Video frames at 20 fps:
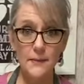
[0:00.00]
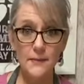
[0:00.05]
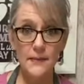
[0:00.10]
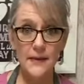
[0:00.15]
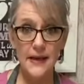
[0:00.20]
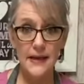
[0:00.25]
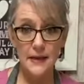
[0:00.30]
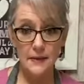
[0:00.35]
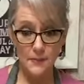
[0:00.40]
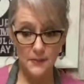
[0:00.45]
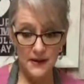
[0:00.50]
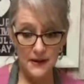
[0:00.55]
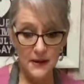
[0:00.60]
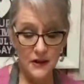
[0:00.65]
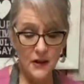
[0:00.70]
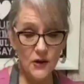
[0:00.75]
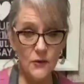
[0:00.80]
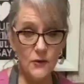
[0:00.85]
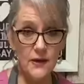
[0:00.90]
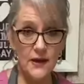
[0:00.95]
like a
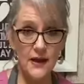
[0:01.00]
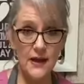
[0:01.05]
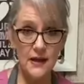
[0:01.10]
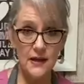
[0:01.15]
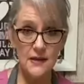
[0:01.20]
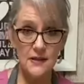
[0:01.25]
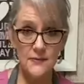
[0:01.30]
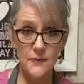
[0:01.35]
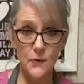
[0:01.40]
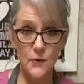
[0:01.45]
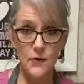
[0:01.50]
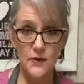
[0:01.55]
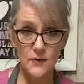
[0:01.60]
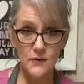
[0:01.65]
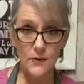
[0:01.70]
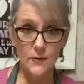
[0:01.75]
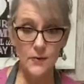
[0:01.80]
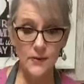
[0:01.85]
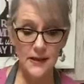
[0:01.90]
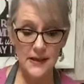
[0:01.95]
pillow that has 4
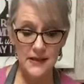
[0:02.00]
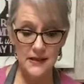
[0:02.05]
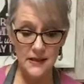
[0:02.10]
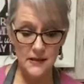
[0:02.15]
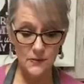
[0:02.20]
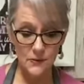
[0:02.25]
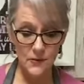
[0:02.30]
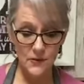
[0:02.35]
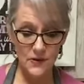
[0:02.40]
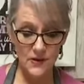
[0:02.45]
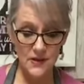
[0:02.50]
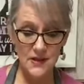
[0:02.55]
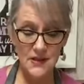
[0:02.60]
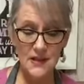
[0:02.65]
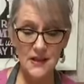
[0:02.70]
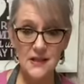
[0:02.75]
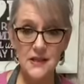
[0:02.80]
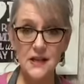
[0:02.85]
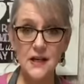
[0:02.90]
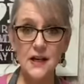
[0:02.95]
different places where this
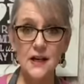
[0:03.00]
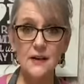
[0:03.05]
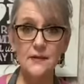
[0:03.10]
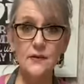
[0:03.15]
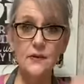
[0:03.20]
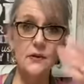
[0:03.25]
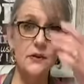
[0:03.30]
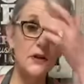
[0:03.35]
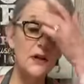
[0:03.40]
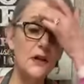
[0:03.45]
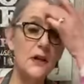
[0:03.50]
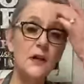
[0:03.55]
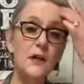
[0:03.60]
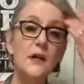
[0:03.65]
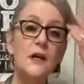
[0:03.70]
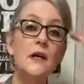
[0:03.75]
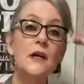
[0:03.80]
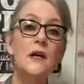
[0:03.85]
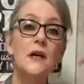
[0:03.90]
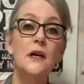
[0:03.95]
doesn't cover,
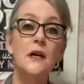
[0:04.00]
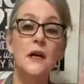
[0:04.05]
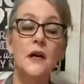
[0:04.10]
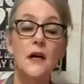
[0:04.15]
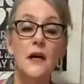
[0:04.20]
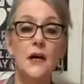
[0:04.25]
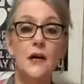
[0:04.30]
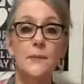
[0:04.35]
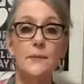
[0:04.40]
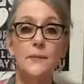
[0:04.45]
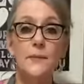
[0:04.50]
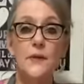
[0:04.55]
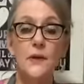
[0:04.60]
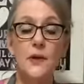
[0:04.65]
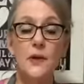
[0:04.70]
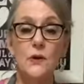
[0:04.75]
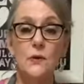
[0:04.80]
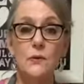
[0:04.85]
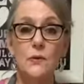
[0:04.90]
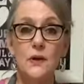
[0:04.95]

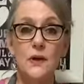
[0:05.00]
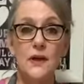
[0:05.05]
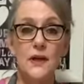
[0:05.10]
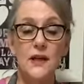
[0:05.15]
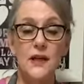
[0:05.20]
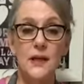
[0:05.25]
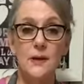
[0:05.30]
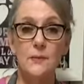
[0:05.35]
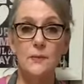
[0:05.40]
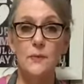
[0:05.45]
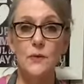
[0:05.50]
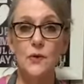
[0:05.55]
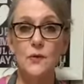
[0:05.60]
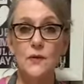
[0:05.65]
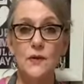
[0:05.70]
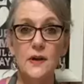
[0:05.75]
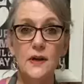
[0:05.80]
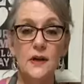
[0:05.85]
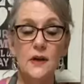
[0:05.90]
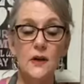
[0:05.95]
you want to keep
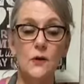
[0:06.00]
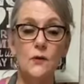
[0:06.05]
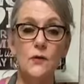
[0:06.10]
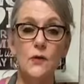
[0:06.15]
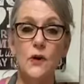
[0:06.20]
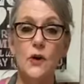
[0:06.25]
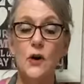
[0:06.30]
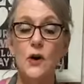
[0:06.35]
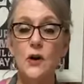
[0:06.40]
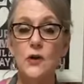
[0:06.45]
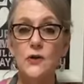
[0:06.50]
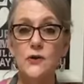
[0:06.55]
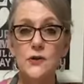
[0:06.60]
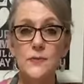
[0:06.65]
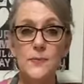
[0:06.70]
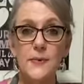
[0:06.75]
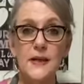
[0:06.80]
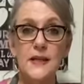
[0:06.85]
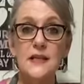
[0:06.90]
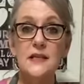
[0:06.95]
moving over all those
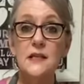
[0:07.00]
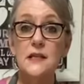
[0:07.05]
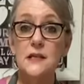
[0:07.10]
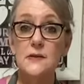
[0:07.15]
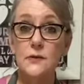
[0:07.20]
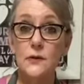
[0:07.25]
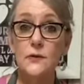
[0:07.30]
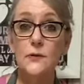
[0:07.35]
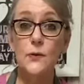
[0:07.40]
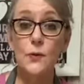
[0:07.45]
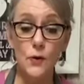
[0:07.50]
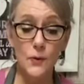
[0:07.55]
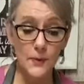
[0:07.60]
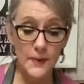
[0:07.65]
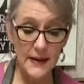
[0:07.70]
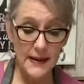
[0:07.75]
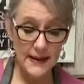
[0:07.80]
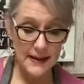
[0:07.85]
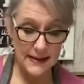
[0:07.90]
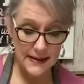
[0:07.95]
places for 4
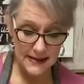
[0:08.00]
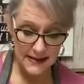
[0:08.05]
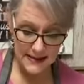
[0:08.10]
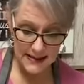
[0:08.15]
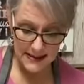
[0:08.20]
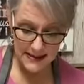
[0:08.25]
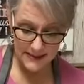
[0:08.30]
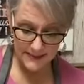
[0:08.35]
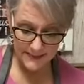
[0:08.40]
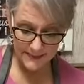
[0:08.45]
minutes.